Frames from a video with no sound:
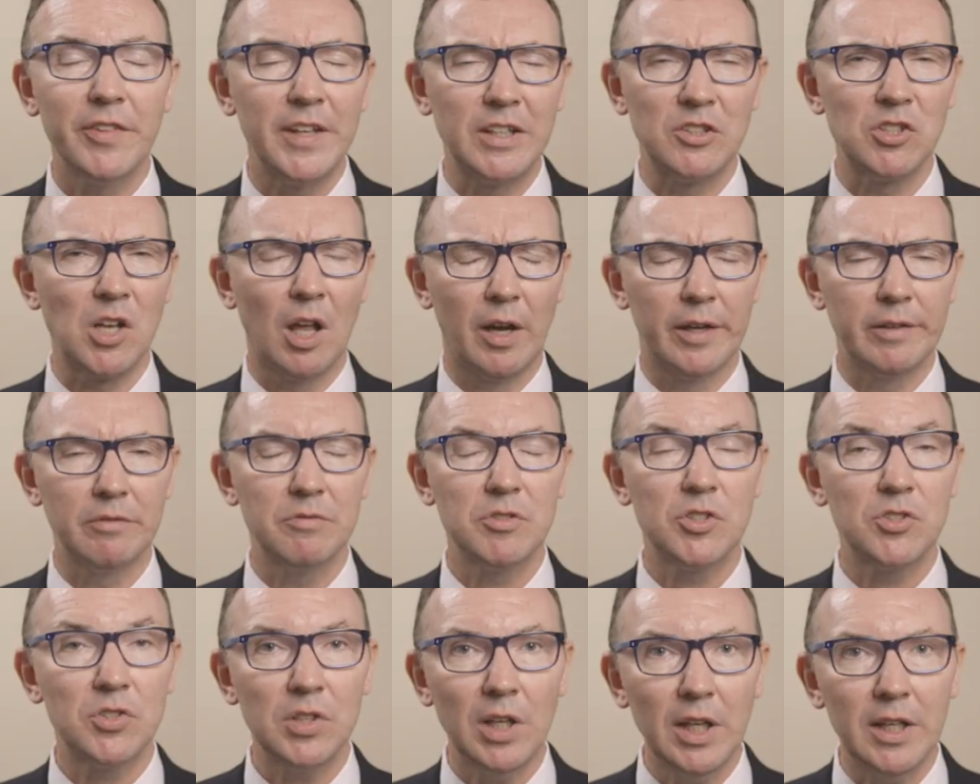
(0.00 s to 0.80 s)
things like
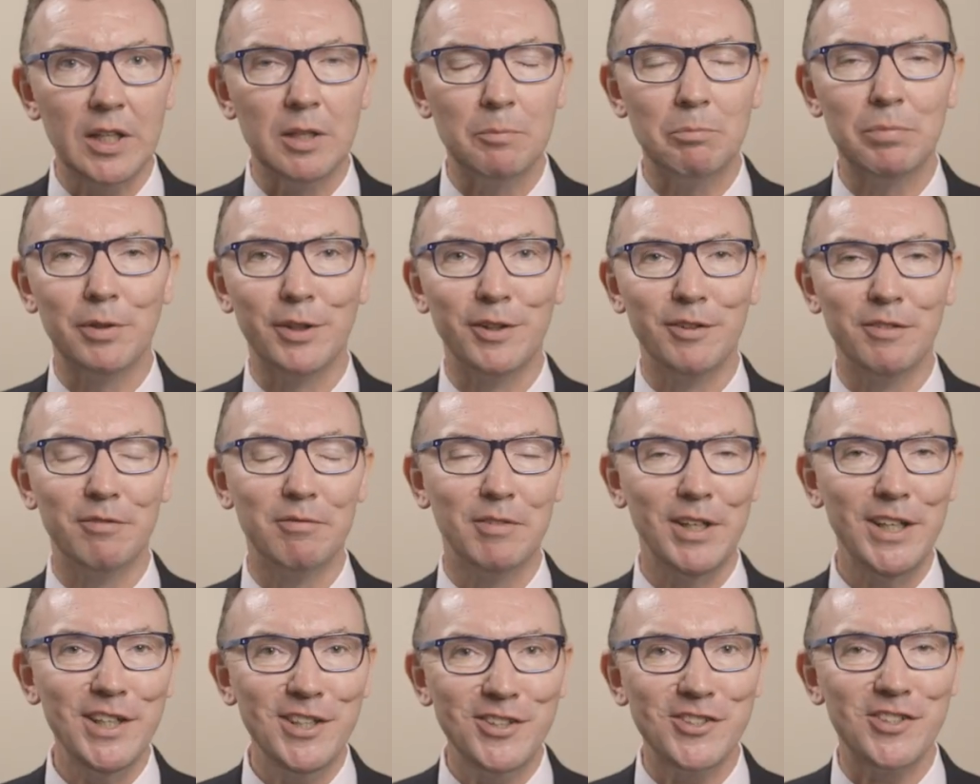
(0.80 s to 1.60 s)
sleep
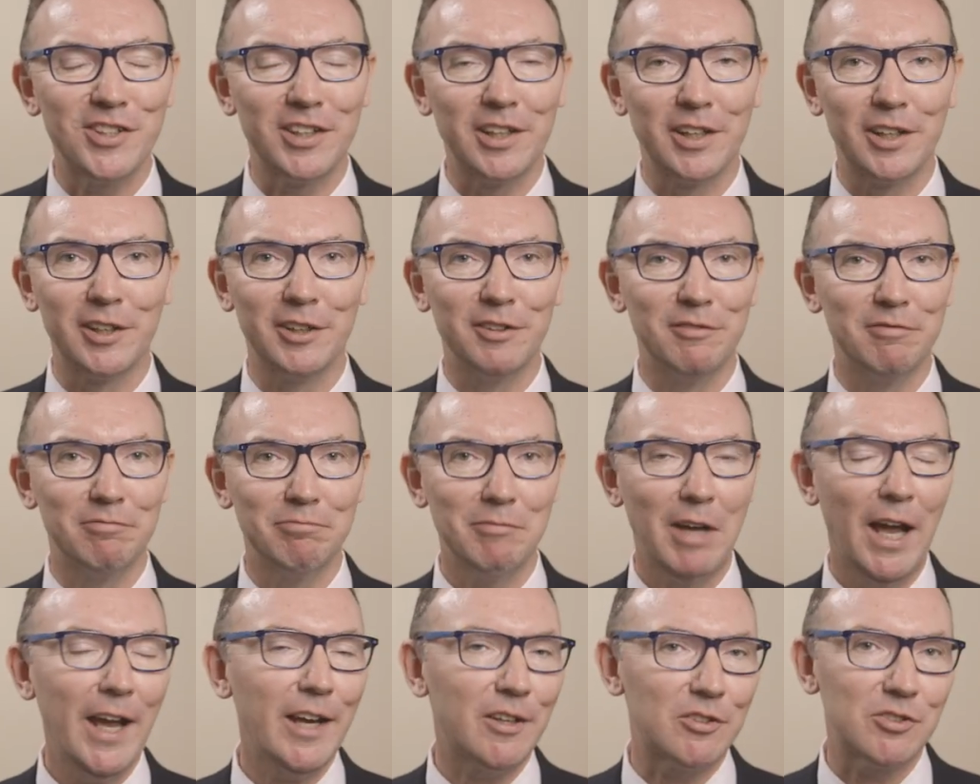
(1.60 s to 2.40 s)
and eating
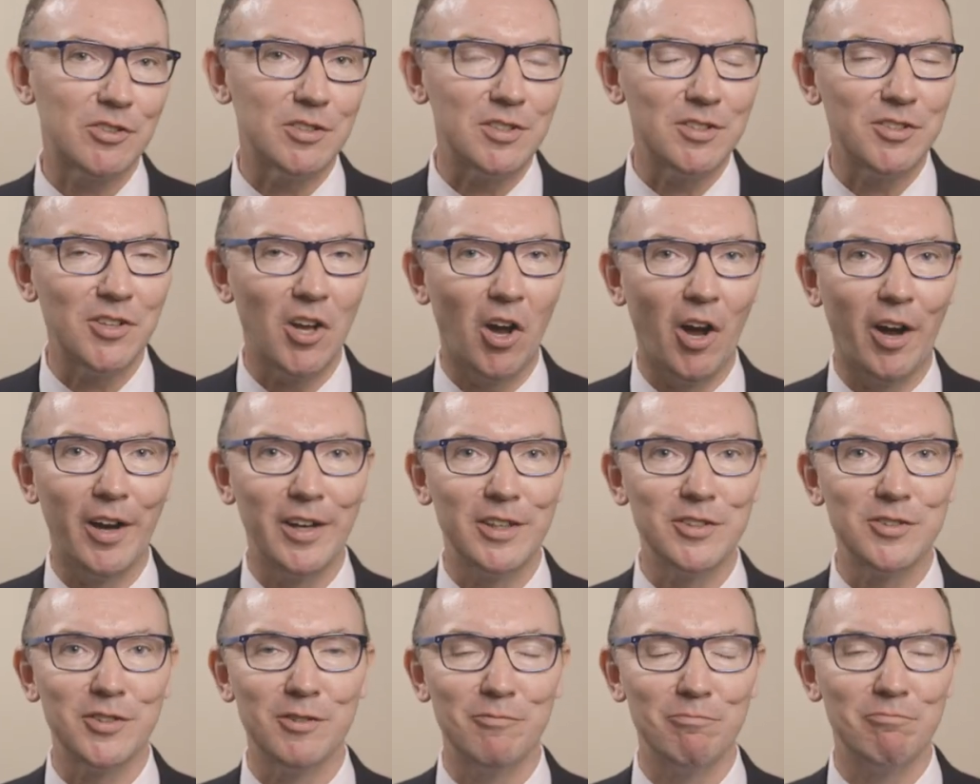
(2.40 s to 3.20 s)
and
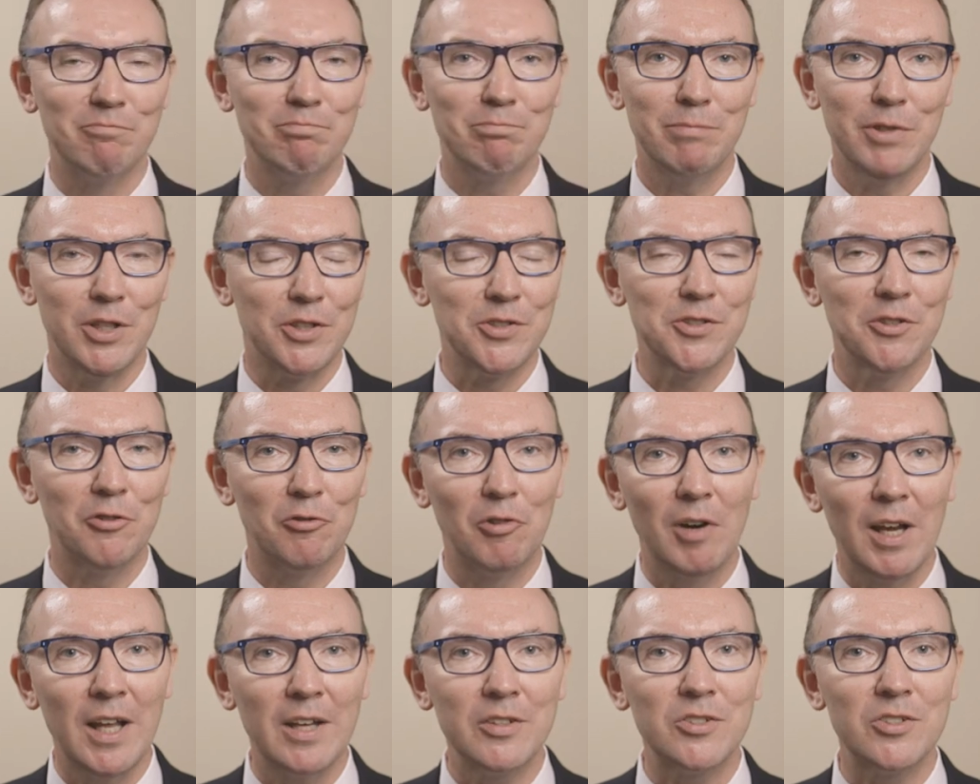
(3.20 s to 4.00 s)
exercise and personal
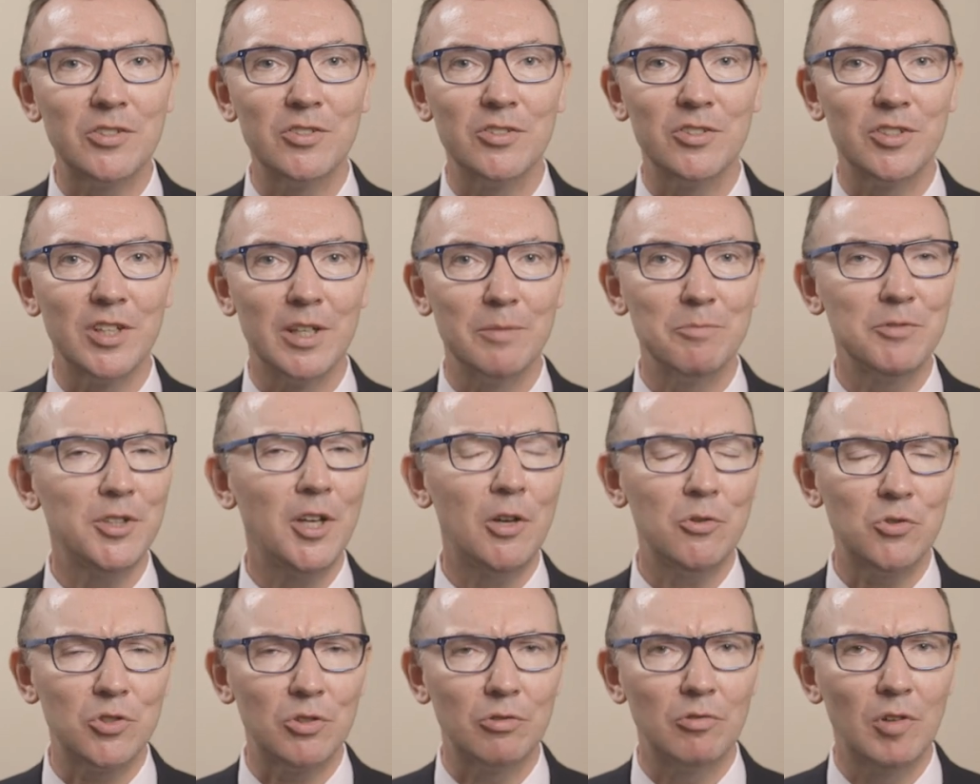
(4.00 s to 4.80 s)
relationships,
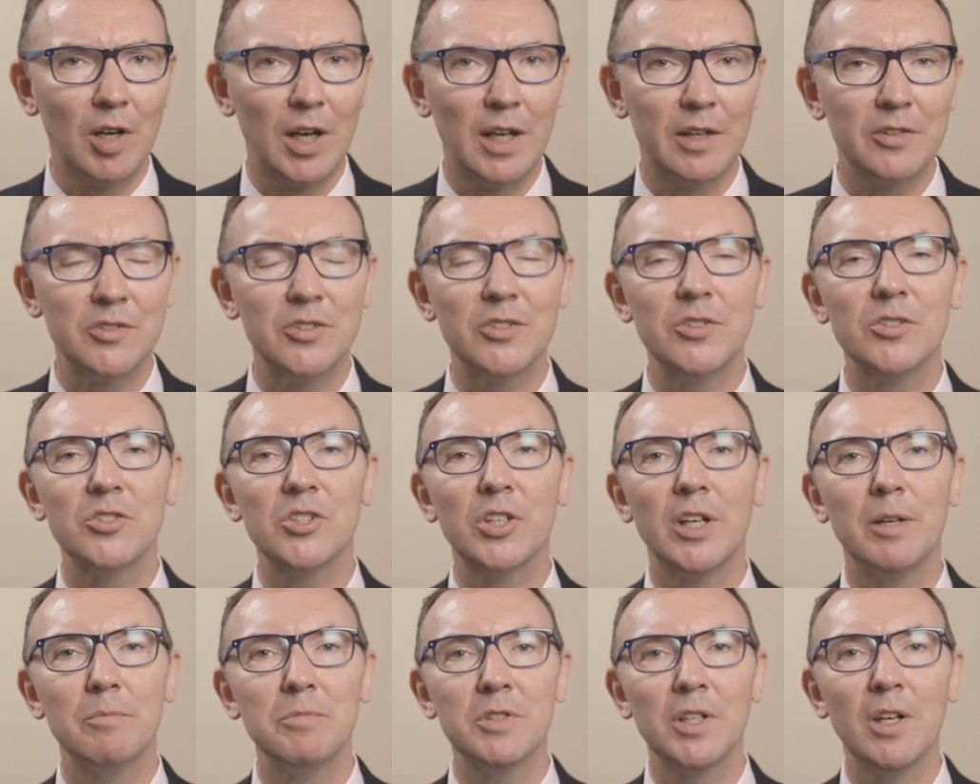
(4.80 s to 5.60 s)
social
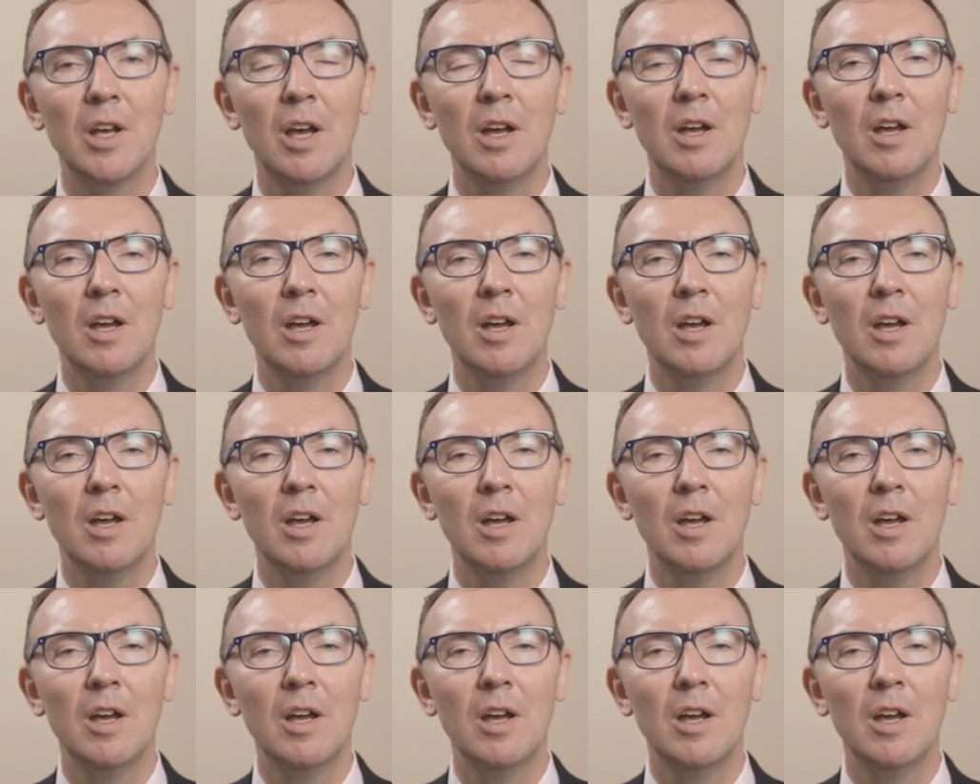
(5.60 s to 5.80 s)
relationships.